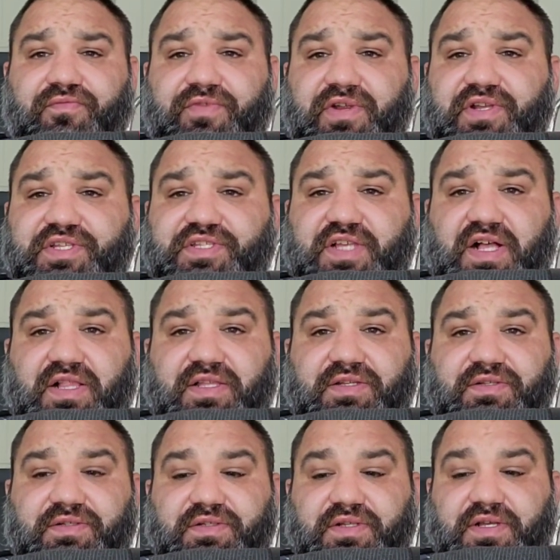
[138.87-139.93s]
Very solid,
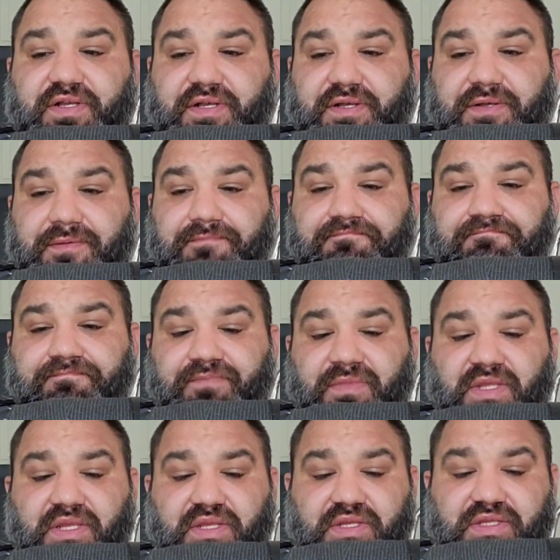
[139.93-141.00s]

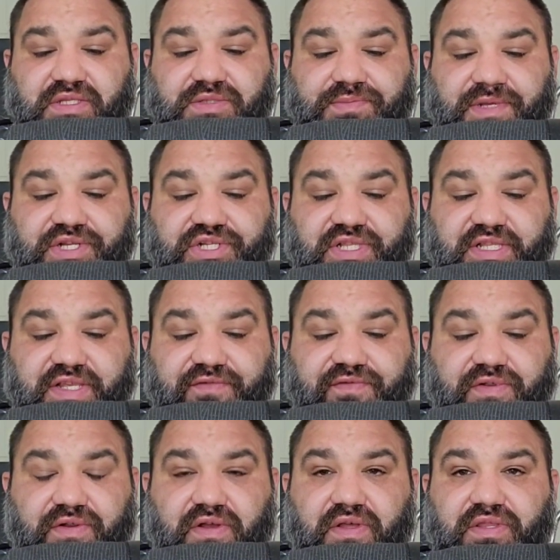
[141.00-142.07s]
especially
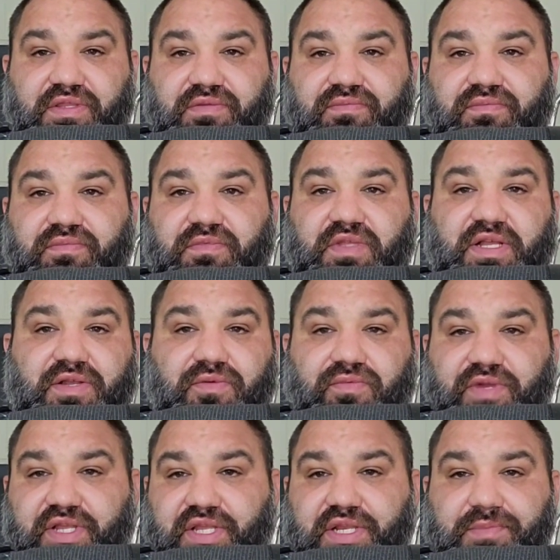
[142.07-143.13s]
if you're on like a
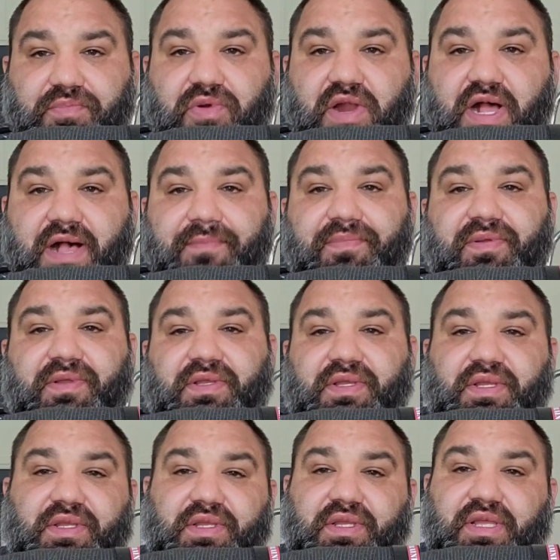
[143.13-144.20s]
rickety prop
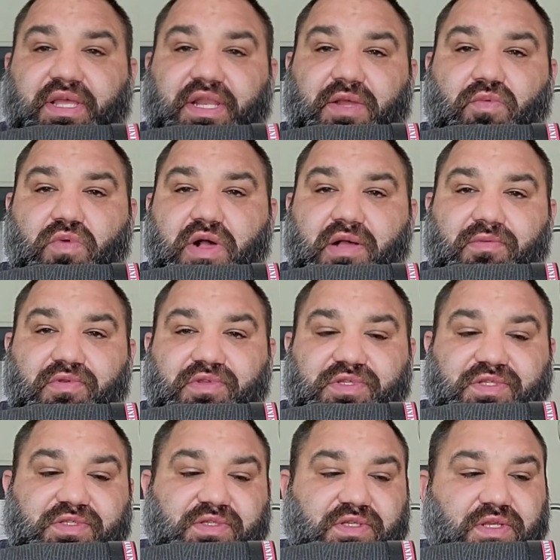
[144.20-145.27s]
and it
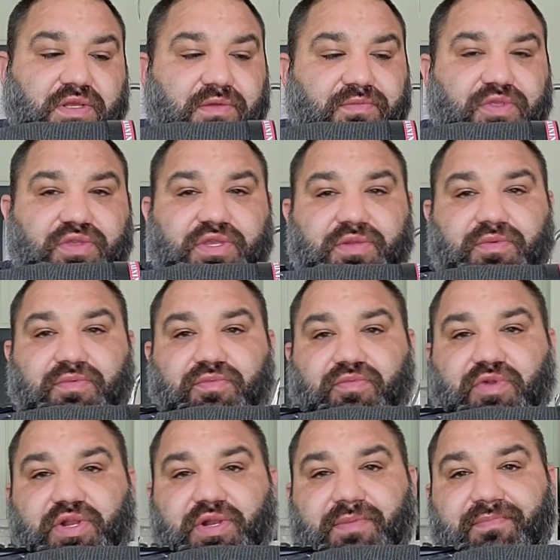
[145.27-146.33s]
wobbles. You can
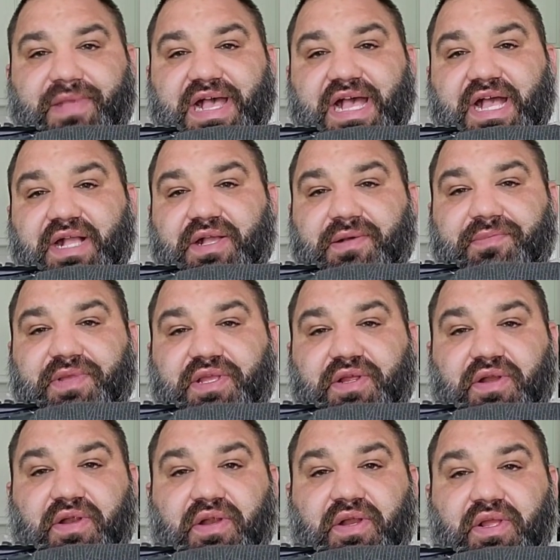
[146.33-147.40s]
run a bag up
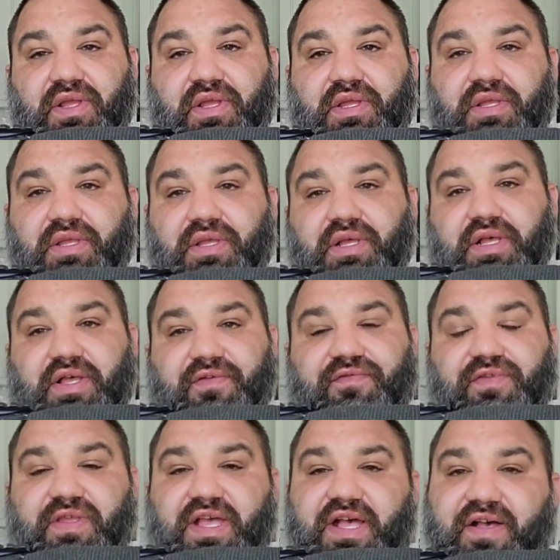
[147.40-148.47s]
here.
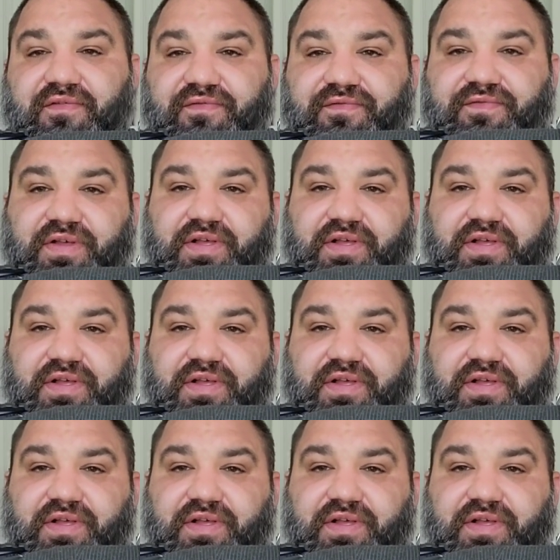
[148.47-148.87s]
If you have,